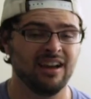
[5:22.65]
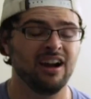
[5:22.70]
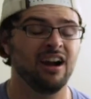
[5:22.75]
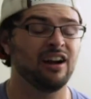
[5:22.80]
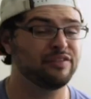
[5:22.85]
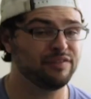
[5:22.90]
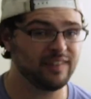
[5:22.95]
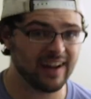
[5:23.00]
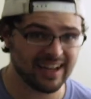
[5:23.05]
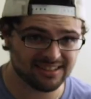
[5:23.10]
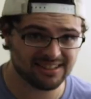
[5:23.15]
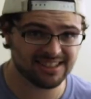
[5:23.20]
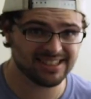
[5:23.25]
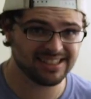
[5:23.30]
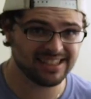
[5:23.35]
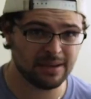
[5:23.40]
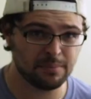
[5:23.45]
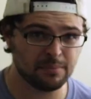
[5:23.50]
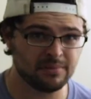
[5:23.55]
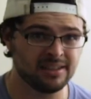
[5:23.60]
Our final
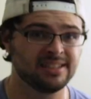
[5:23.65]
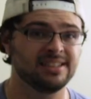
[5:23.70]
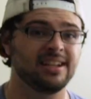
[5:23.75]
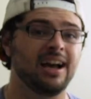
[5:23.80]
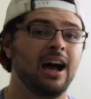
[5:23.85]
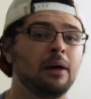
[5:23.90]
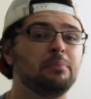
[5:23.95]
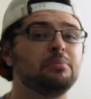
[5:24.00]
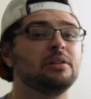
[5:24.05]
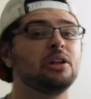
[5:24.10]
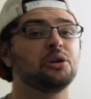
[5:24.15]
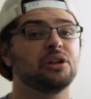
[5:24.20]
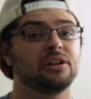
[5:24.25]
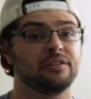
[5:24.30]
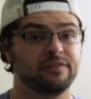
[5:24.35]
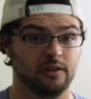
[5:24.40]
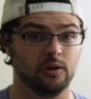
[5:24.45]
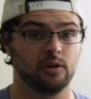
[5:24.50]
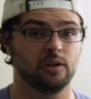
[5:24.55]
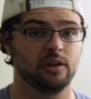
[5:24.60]
step is to upload our
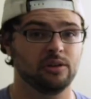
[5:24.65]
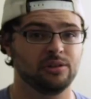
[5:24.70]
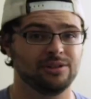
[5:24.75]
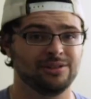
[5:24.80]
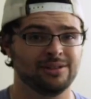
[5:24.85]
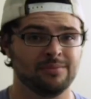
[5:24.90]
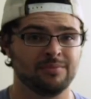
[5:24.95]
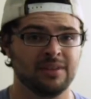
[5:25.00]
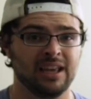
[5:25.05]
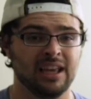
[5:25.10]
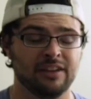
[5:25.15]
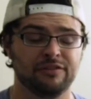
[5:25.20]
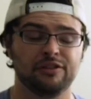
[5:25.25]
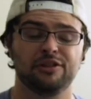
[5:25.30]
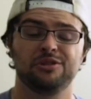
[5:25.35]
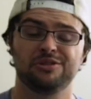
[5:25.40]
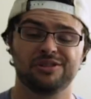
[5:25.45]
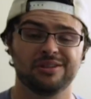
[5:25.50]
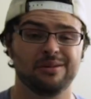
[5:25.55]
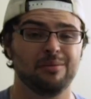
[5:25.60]
photos. If you're
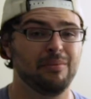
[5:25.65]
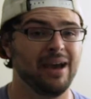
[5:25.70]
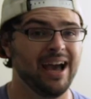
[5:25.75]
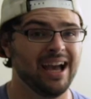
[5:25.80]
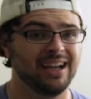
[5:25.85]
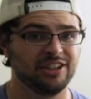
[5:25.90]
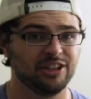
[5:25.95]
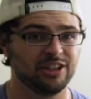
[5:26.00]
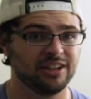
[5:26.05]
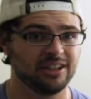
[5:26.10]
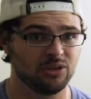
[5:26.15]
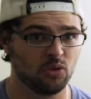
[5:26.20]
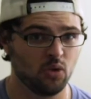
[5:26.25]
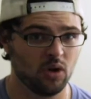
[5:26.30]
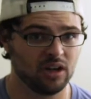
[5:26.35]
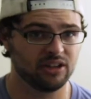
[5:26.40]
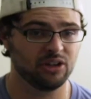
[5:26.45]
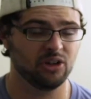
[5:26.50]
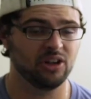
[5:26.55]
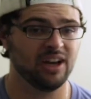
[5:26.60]
using a Mac, you're going to
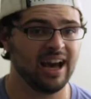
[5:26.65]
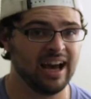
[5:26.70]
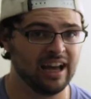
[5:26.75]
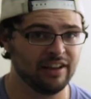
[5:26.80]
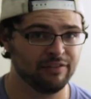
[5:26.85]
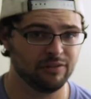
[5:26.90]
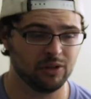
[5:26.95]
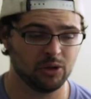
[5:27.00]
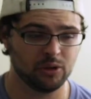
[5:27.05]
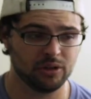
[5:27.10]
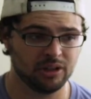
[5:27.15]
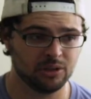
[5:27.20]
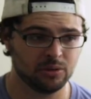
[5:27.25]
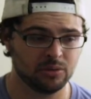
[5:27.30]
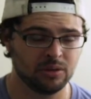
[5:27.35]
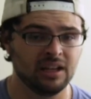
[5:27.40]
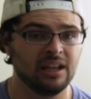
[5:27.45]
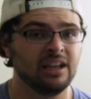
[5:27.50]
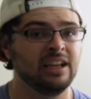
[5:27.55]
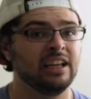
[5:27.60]
want to go to iPhoto.
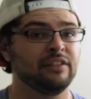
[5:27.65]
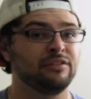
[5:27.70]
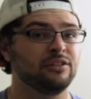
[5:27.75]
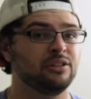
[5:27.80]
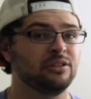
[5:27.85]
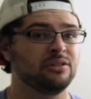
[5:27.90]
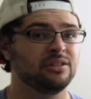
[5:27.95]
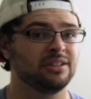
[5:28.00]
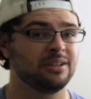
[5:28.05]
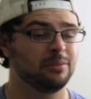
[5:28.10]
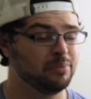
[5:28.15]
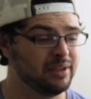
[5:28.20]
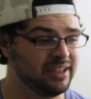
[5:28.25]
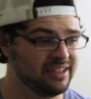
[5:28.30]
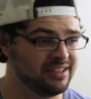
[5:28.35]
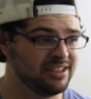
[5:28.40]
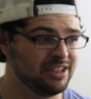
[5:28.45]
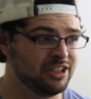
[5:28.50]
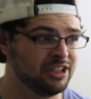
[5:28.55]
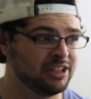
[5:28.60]
If you're using a
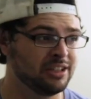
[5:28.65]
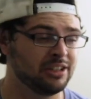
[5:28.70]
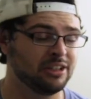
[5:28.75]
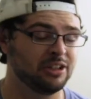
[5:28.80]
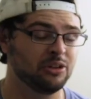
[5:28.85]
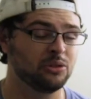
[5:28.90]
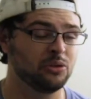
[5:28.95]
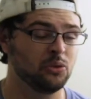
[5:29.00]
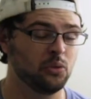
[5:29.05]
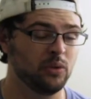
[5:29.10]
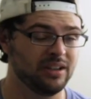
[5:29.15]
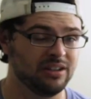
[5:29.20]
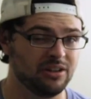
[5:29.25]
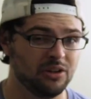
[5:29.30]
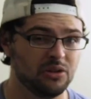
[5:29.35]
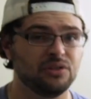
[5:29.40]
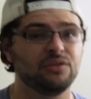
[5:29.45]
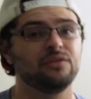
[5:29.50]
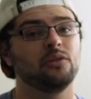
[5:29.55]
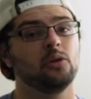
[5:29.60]
PC, you're going to go to
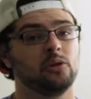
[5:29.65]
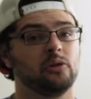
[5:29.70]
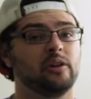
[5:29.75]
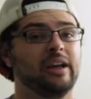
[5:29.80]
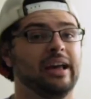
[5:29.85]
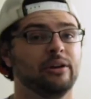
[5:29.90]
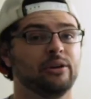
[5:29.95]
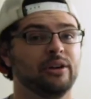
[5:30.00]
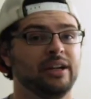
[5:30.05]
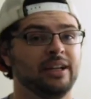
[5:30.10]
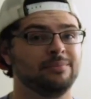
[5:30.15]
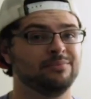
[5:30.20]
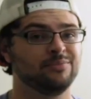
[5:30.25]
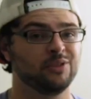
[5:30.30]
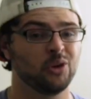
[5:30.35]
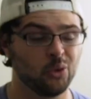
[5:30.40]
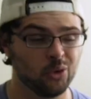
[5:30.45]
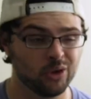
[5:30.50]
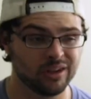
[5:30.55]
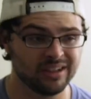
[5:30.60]
Windows Photo Gallery.
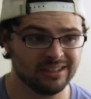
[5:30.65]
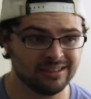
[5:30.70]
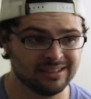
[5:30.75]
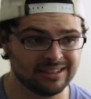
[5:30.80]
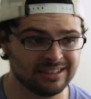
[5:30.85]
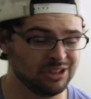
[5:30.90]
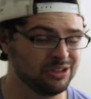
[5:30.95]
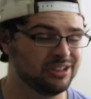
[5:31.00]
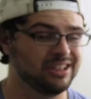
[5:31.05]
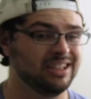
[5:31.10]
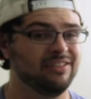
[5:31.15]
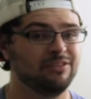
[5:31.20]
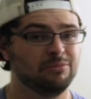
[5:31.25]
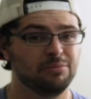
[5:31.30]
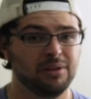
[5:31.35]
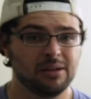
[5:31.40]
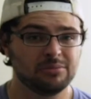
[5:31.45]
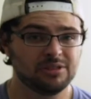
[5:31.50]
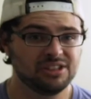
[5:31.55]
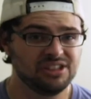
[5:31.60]
Or you could even
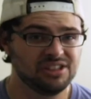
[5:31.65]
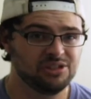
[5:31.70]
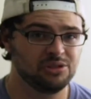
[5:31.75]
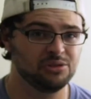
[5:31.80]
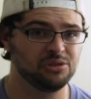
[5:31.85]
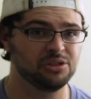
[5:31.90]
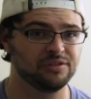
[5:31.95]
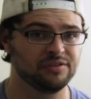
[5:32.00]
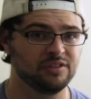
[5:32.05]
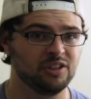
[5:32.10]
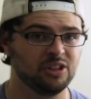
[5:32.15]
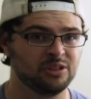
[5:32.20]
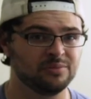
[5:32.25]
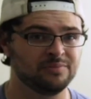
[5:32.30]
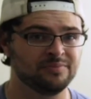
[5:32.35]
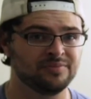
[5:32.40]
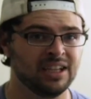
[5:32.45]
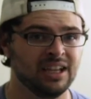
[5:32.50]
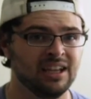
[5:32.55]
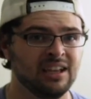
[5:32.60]
probably just use your
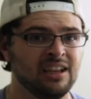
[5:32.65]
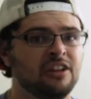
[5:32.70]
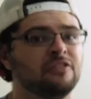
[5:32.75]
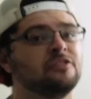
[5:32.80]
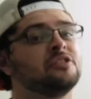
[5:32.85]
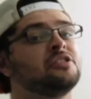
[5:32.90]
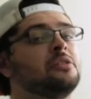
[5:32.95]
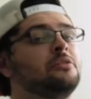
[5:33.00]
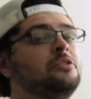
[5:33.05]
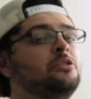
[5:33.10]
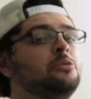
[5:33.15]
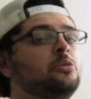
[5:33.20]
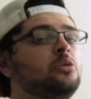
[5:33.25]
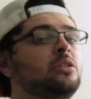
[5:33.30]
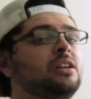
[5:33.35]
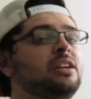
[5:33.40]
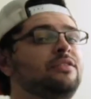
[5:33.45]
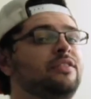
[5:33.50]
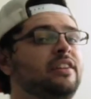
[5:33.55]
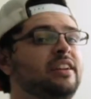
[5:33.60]
phone. For some of you
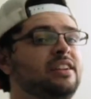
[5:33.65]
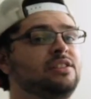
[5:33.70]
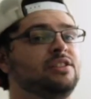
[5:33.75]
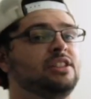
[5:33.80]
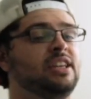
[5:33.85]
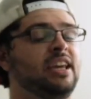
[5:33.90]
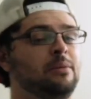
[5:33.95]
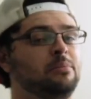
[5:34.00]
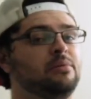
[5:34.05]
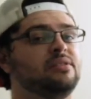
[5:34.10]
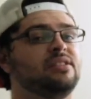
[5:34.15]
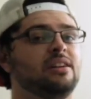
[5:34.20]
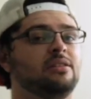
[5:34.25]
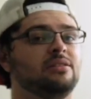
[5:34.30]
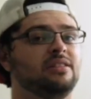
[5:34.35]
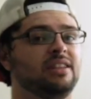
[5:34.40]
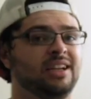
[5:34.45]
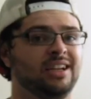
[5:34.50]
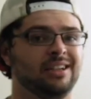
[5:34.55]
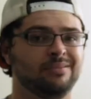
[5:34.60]
more advanced campers
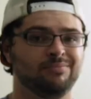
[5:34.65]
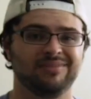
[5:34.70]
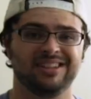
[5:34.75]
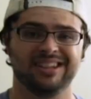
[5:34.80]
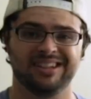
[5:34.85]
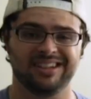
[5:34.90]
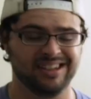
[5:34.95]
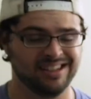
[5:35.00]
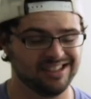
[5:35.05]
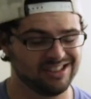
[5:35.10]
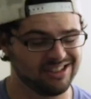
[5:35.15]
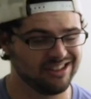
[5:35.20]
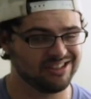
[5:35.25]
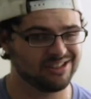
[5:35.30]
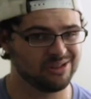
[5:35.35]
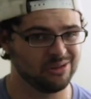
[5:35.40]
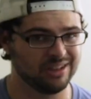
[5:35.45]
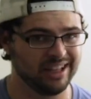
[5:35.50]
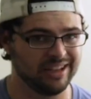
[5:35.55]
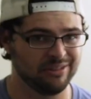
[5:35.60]
out there, there is
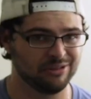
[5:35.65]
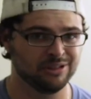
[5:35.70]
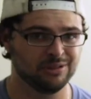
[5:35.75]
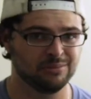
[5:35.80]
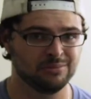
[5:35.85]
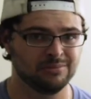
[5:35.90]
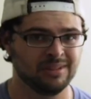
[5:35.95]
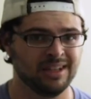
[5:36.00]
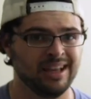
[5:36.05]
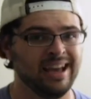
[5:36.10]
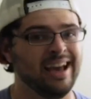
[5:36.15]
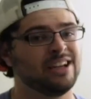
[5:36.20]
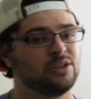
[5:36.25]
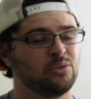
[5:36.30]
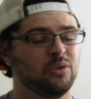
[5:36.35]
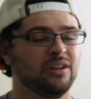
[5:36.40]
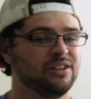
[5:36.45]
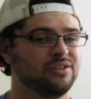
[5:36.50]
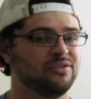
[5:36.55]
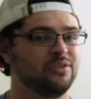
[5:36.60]
also Lightroom as
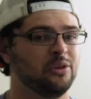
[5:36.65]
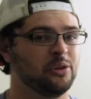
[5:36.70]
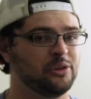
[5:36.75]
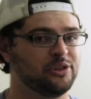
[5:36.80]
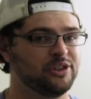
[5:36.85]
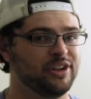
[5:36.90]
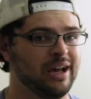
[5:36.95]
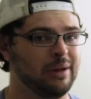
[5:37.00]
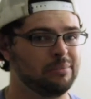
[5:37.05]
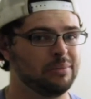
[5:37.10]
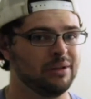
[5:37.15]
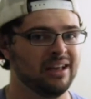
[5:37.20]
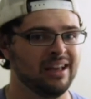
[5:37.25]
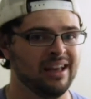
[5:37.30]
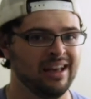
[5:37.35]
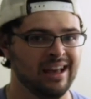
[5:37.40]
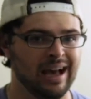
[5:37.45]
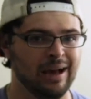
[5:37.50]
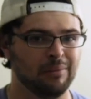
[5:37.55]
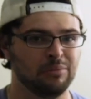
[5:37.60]
well as Photoshop.
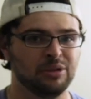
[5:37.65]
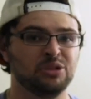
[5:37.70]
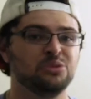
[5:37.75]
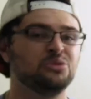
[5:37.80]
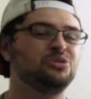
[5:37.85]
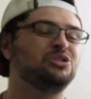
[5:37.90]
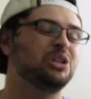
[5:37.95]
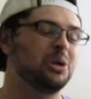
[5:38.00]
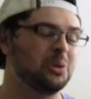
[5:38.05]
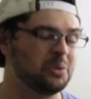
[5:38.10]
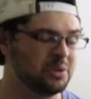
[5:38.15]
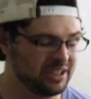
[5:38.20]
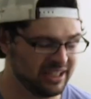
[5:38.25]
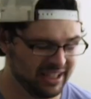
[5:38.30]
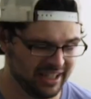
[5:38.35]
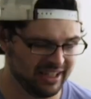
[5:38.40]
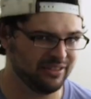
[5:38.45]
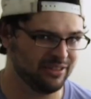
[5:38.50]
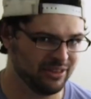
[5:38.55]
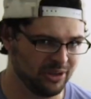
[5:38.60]
But you don't
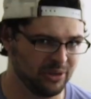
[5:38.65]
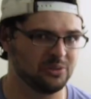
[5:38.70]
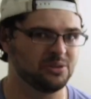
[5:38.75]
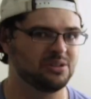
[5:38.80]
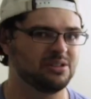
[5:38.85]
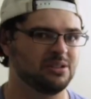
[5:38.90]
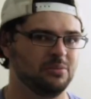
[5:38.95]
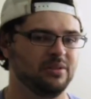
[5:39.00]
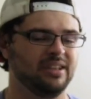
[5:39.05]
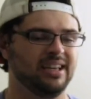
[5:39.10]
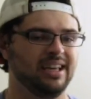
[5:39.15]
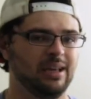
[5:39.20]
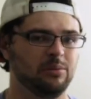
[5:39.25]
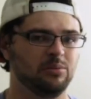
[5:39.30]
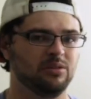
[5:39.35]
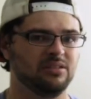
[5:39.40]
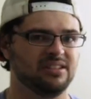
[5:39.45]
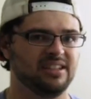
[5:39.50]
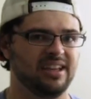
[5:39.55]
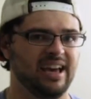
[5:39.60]
need those to be
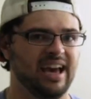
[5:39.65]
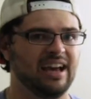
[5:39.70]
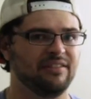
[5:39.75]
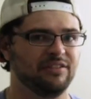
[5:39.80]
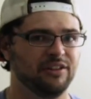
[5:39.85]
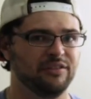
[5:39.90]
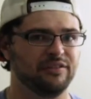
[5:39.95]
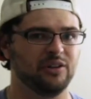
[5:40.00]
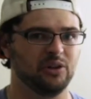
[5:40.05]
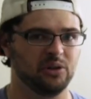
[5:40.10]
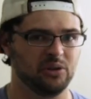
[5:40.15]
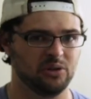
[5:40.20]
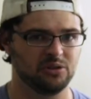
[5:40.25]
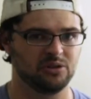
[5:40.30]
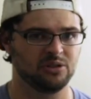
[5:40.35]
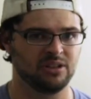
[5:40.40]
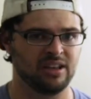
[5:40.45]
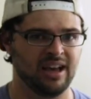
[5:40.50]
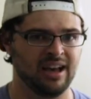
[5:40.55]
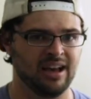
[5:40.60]
able to have your
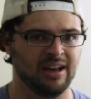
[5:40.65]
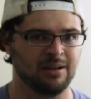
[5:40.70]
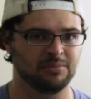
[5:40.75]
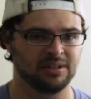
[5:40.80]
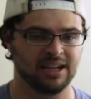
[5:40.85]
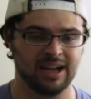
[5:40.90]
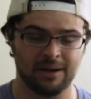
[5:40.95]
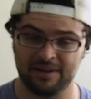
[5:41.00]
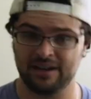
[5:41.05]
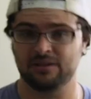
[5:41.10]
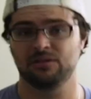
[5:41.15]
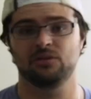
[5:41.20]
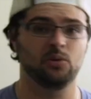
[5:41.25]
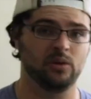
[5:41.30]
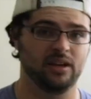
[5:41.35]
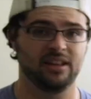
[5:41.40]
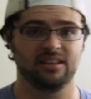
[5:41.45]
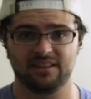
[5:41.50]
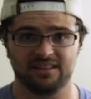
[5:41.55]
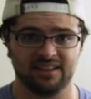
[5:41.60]
photos come out the
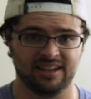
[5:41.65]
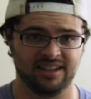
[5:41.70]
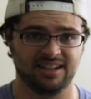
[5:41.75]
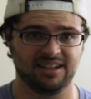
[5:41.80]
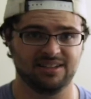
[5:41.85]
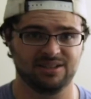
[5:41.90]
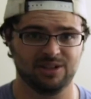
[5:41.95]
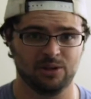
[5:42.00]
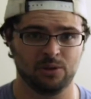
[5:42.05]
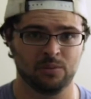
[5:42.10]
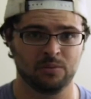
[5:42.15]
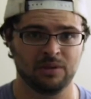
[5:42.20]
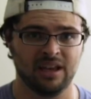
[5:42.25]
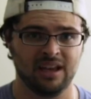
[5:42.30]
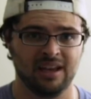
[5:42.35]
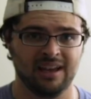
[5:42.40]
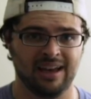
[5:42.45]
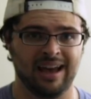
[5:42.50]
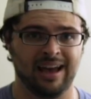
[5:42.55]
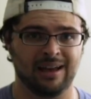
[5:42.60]
way that they need to.
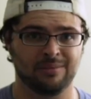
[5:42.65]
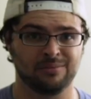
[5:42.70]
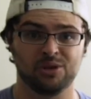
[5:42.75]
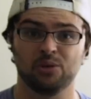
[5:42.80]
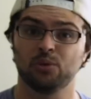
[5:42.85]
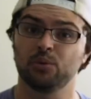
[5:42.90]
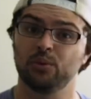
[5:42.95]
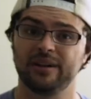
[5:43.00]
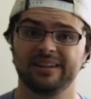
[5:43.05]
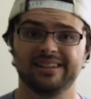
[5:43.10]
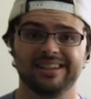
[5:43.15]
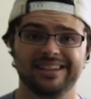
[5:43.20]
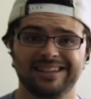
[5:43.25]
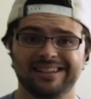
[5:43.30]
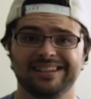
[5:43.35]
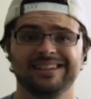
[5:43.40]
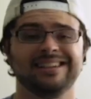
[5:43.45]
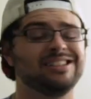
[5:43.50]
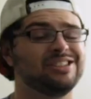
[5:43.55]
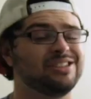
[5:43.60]
So really,
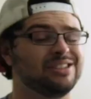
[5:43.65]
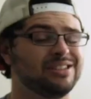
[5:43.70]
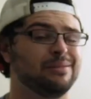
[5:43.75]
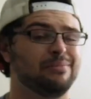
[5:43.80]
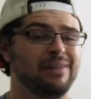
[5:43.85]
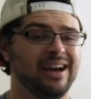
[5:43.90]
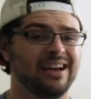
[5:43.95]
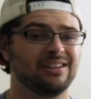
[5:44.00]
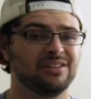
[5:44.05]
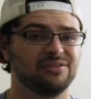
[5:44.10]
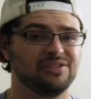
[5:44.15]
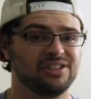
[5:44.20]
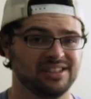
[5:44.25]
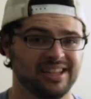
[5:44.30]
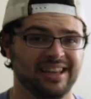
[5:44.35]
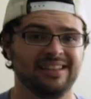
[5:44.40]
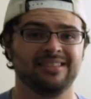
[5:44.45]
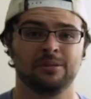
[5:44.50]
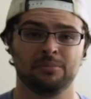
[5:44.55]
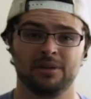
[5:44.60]
it is just a matter of just
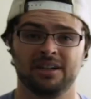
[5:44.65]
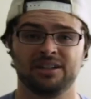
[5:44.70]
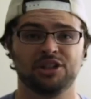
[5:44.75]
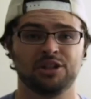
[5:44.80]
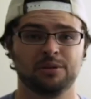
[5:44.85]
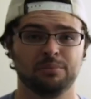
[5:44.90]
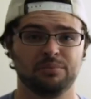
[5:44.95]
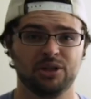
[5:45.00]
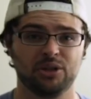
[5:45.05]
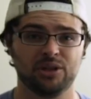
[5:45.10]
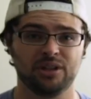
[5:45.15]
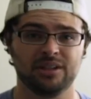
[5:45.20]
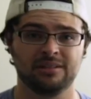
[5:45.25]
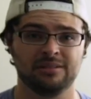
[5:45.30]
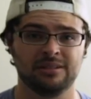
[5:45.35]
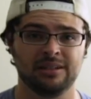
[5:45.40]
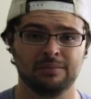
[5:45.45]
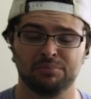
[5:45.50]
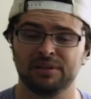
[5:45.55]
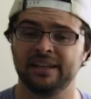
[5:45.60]
getting them on your computer
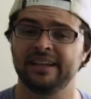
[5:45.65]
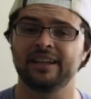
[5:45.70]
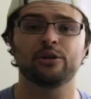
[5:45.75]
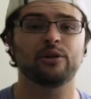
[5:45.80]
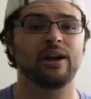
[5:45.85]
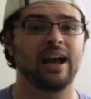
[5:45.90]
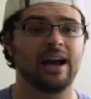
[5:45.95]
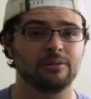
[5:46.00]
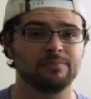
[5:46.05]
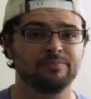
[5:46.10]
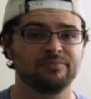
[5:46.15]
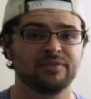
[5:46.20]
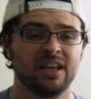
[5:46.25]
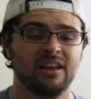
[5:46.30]
and playing around.